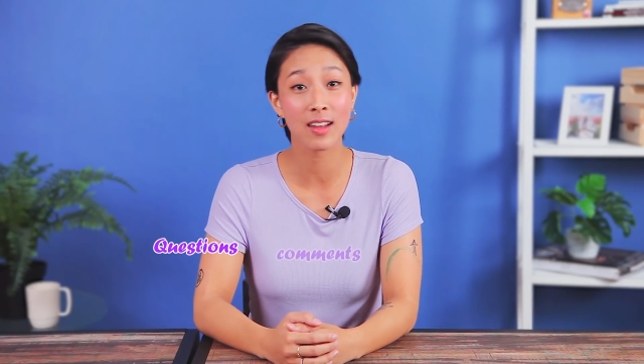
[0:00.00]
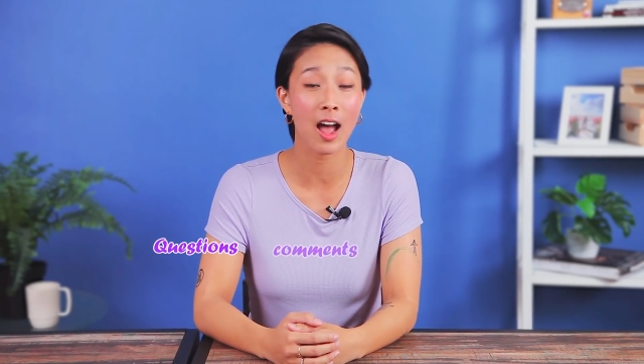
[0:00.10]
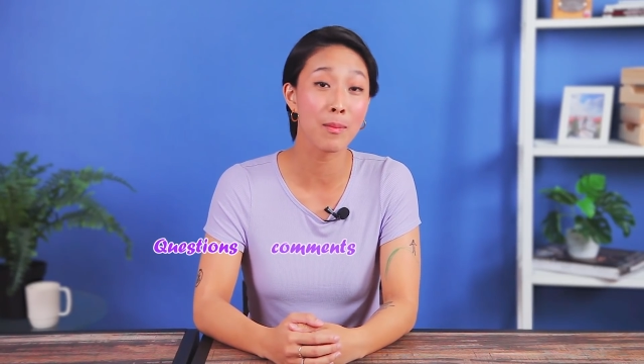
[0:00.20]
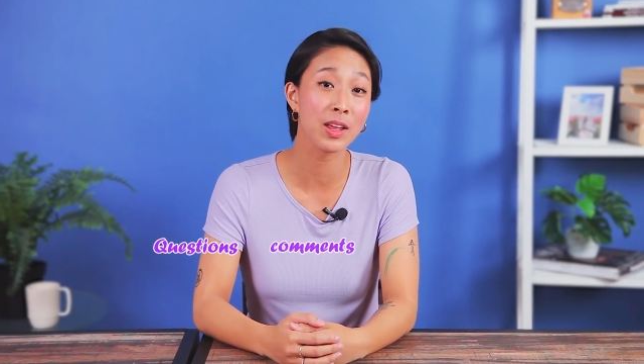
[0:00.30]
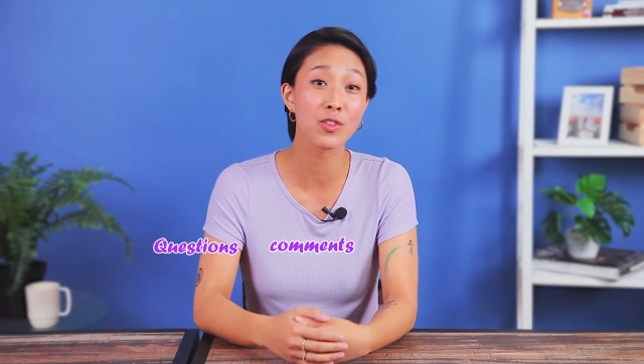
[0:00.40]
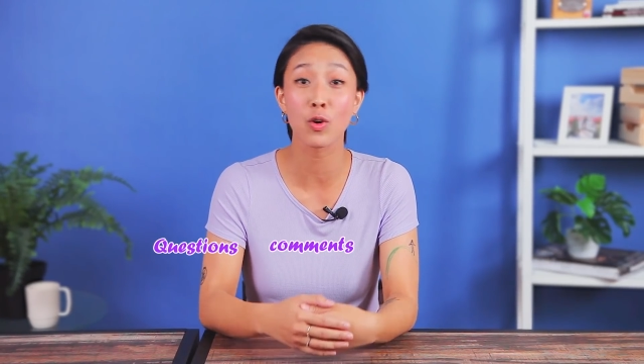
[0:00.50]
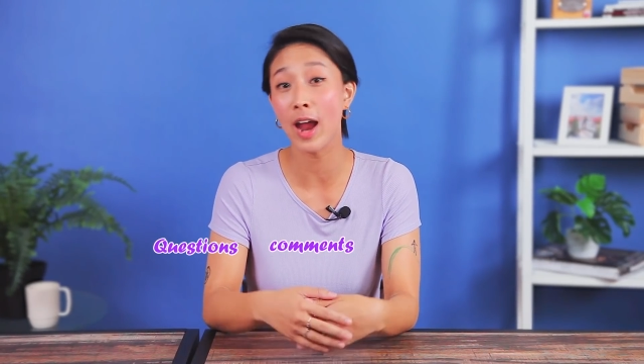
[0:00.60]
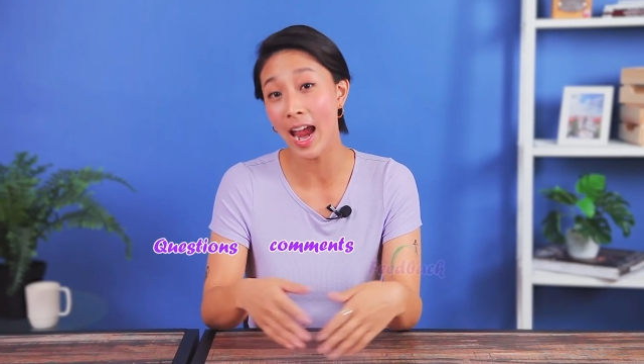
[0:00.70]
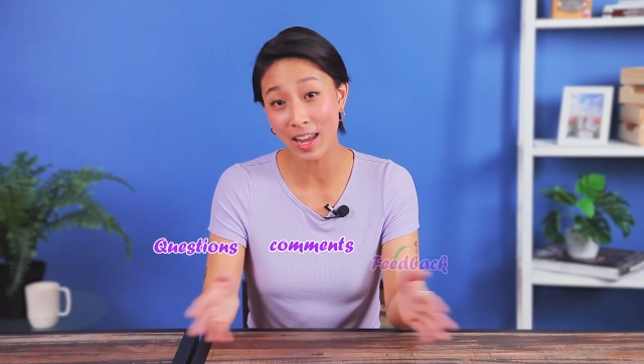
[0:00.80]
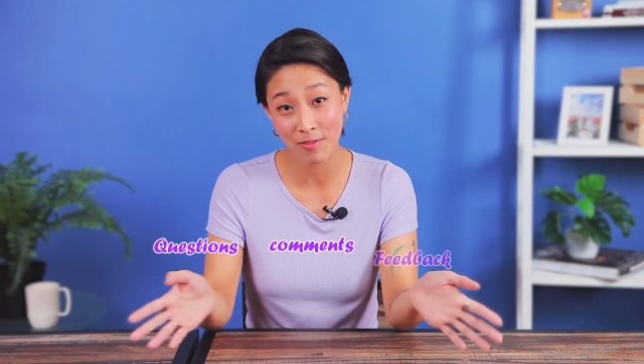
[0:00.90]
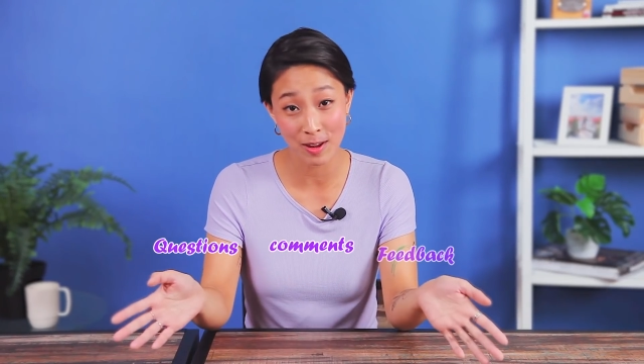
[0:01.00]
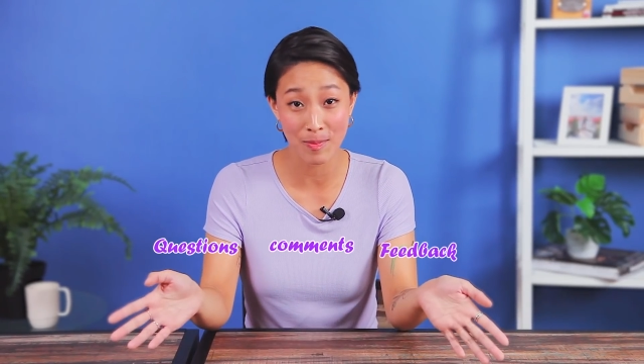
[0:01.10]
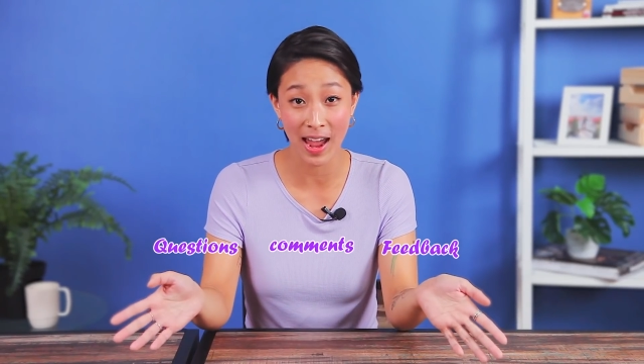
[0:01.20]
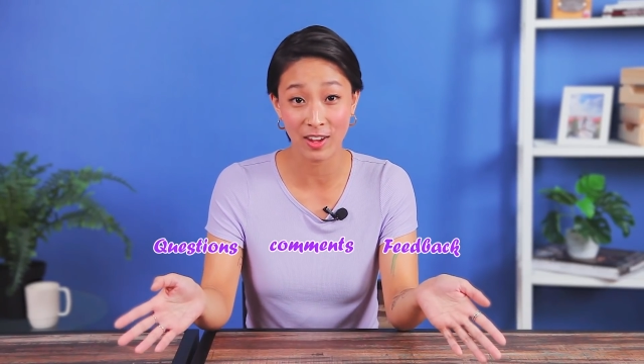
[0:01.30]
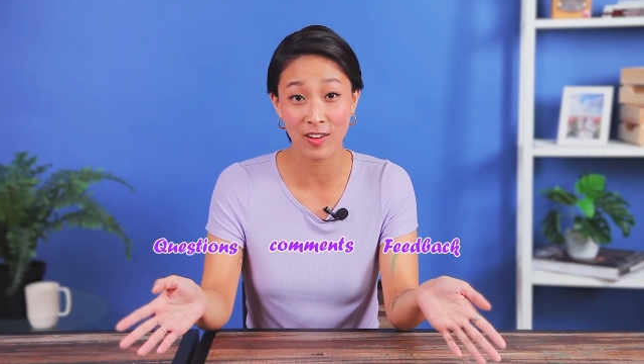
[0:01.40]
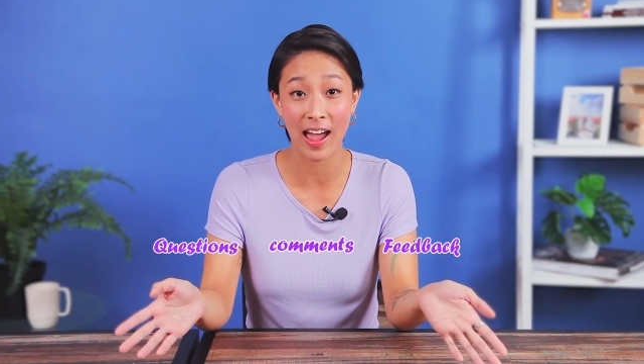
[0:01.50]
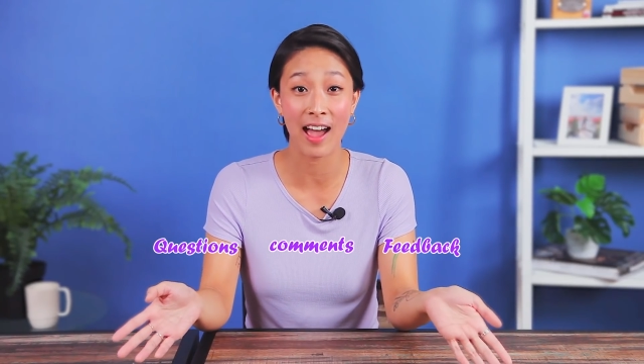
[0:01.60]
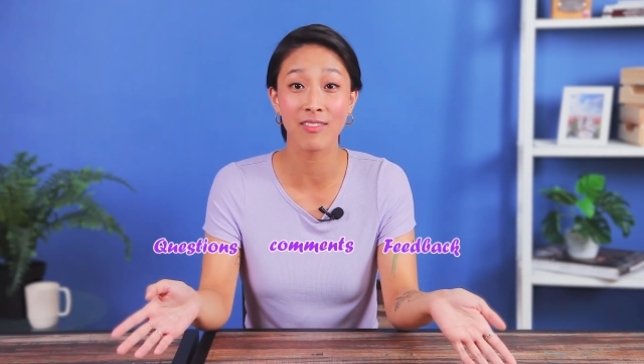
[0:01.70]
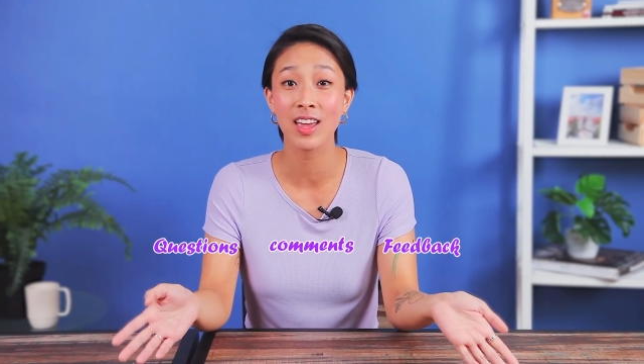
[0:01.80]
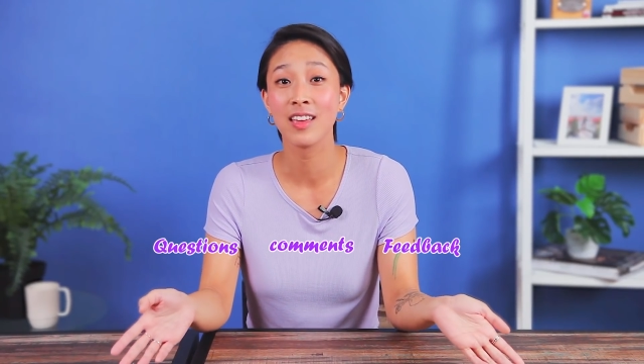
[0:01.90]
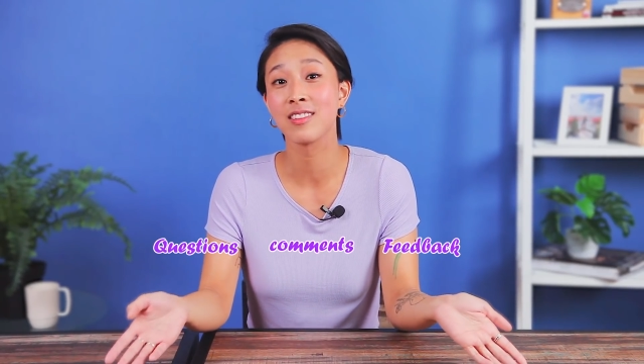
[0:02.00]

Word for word: comments, or any feedback you have,